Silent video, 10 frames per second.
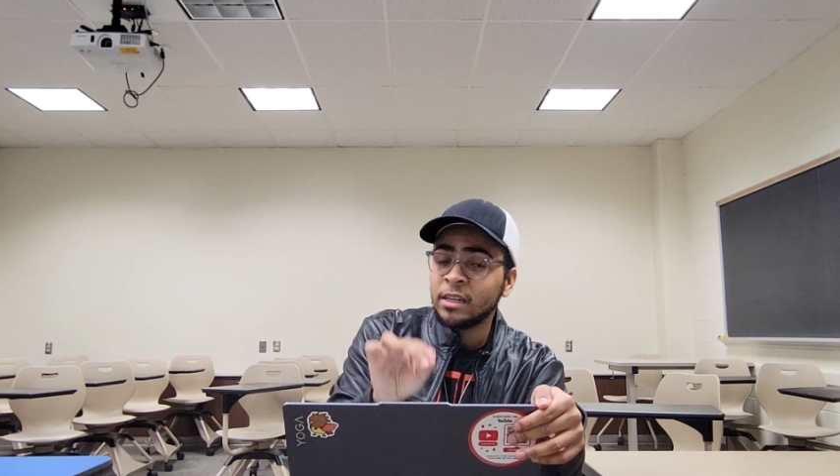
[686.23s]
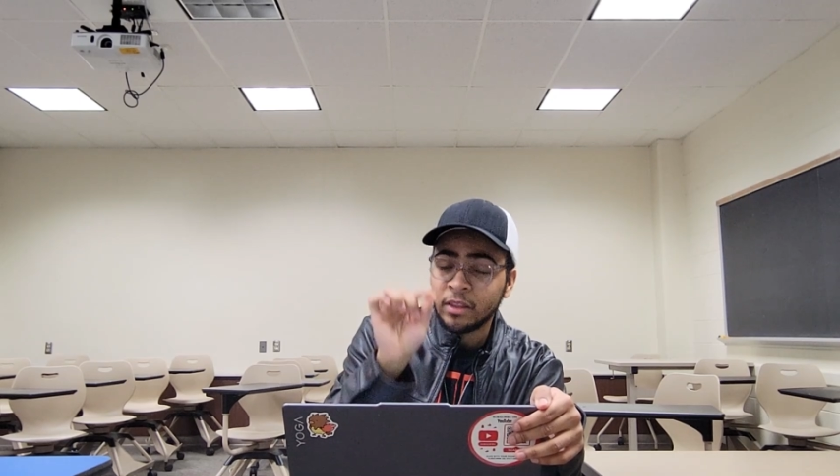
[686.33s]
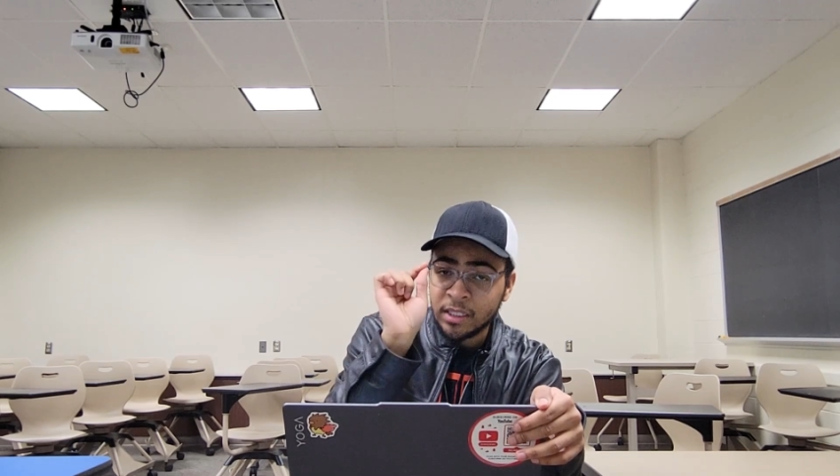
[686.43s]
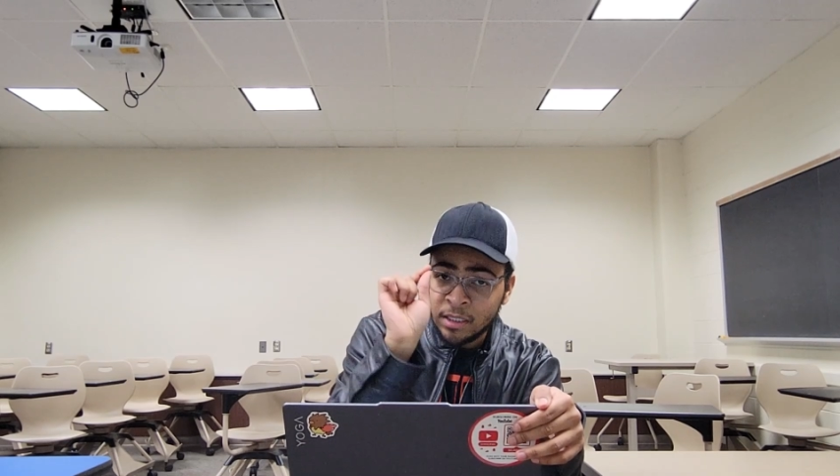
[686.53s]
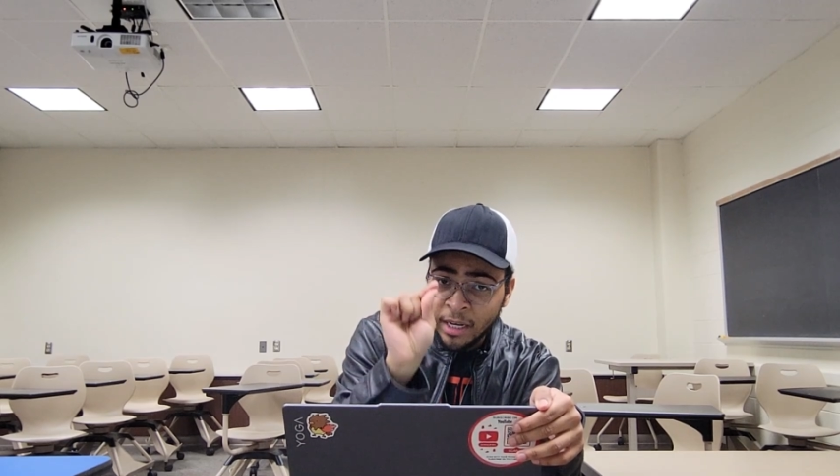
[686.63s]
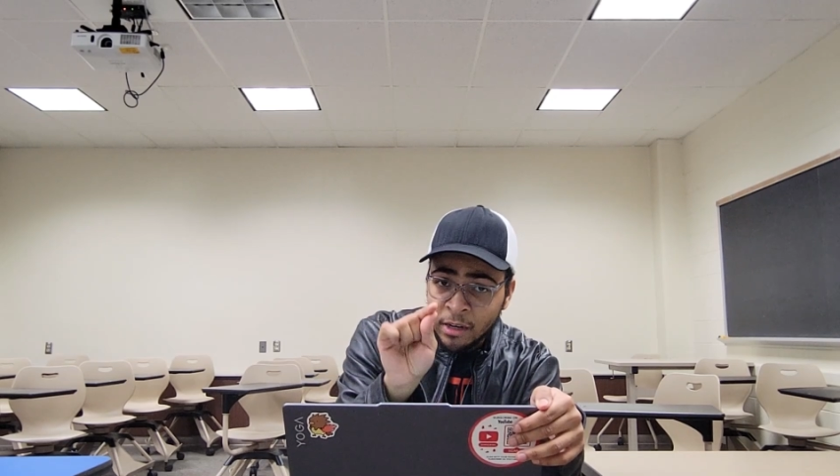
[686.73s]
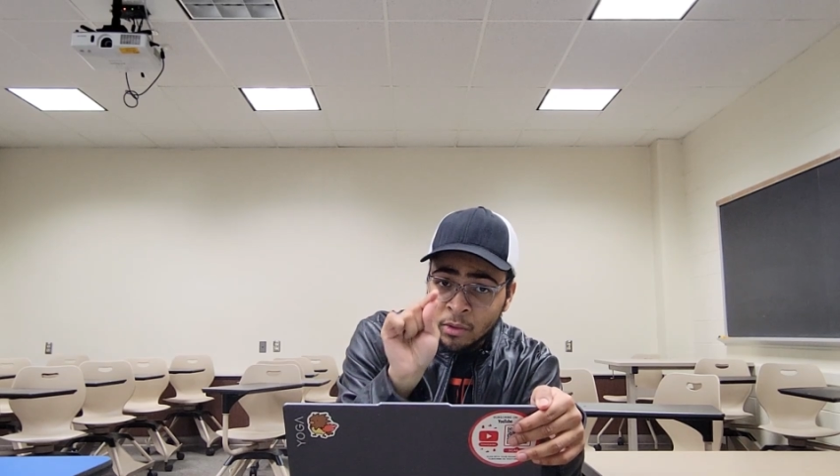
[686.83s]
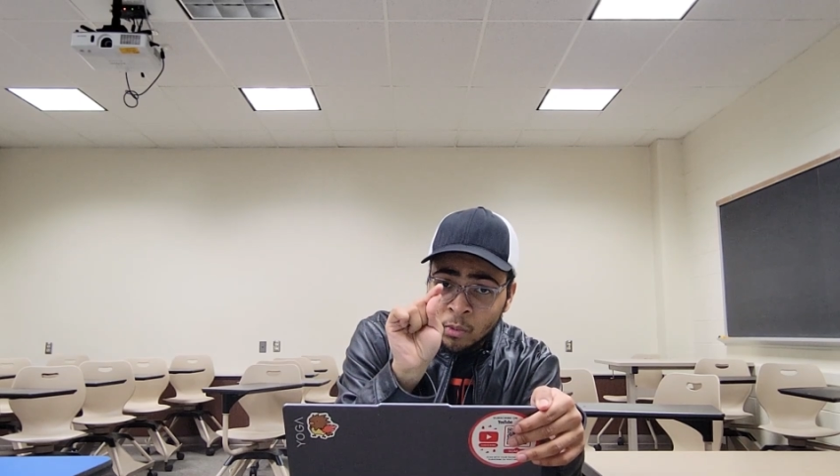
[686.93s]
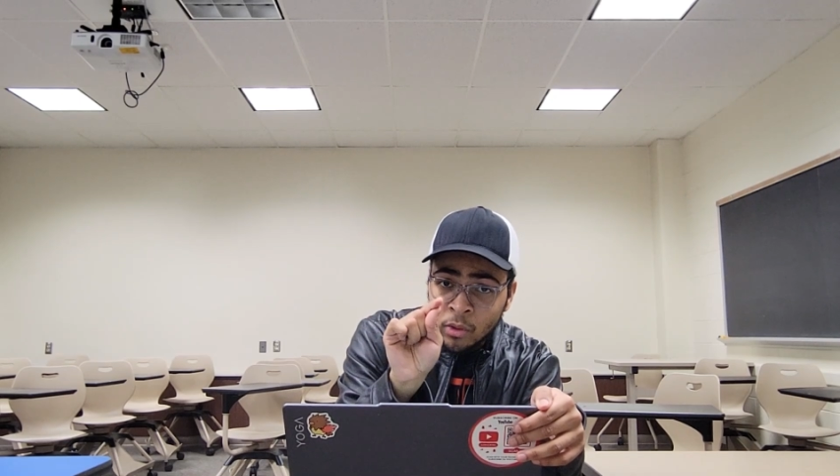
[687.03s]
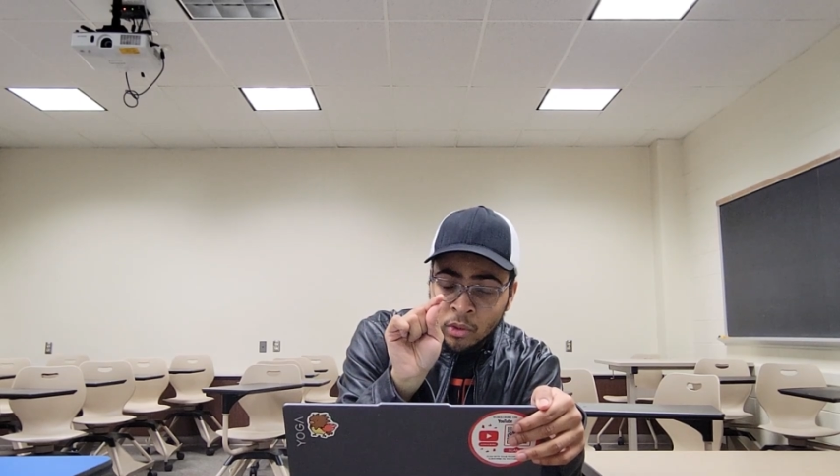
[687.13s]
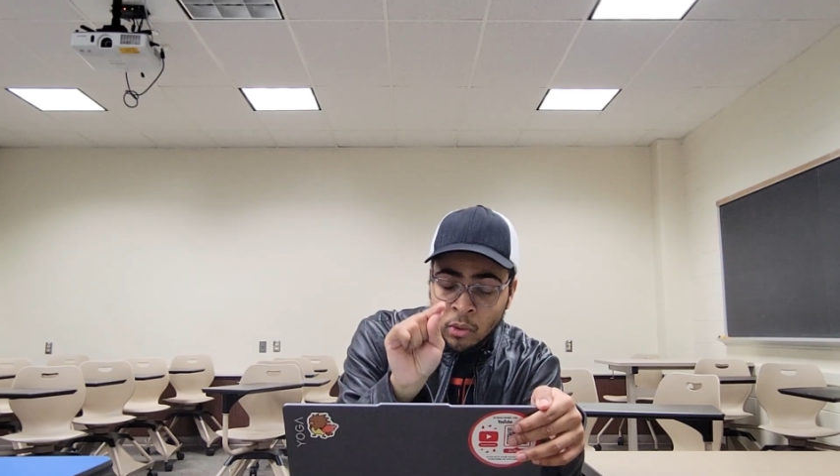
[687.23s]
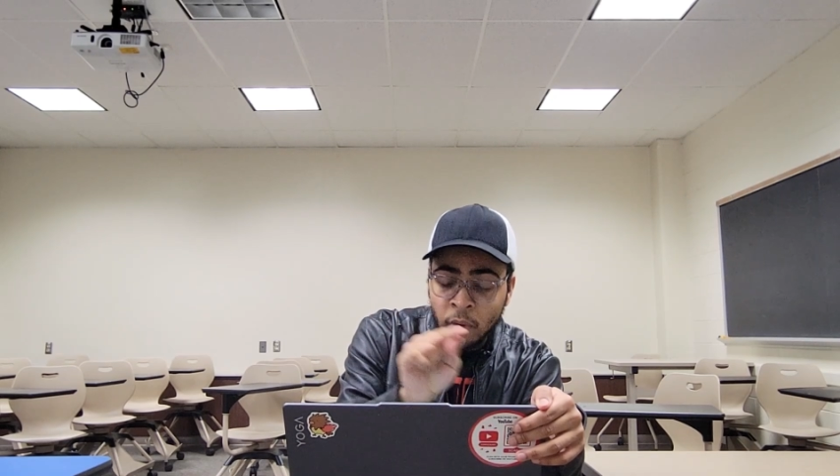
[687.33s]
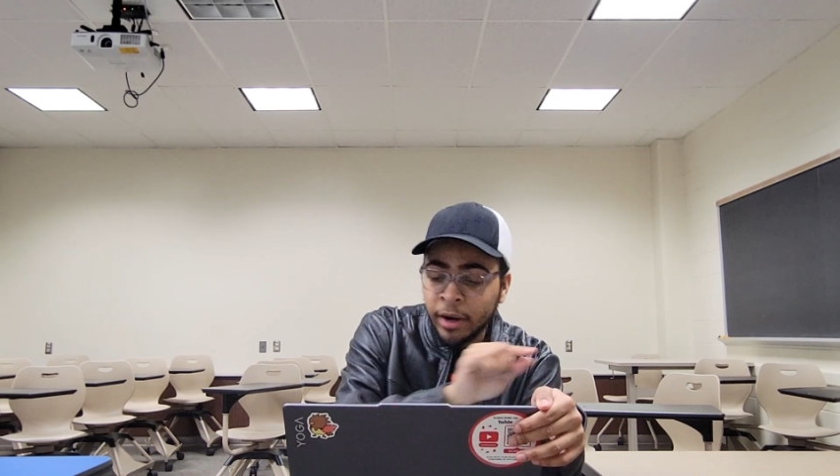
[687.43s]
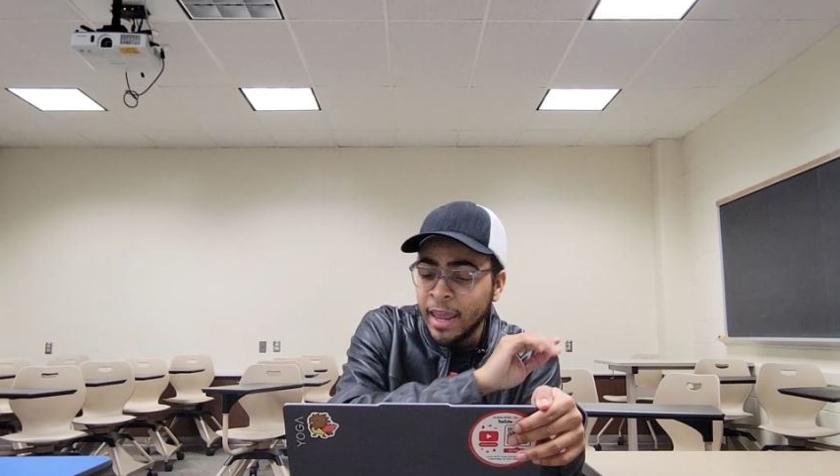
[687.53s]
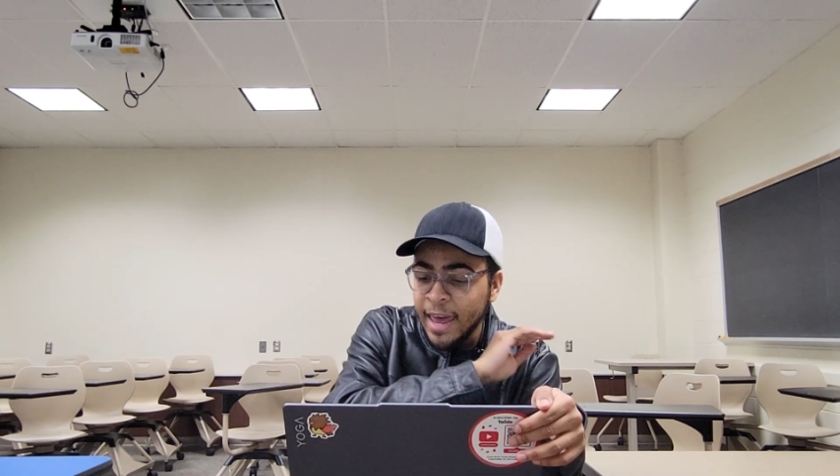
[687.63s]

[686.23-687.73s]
on the State of the World Tour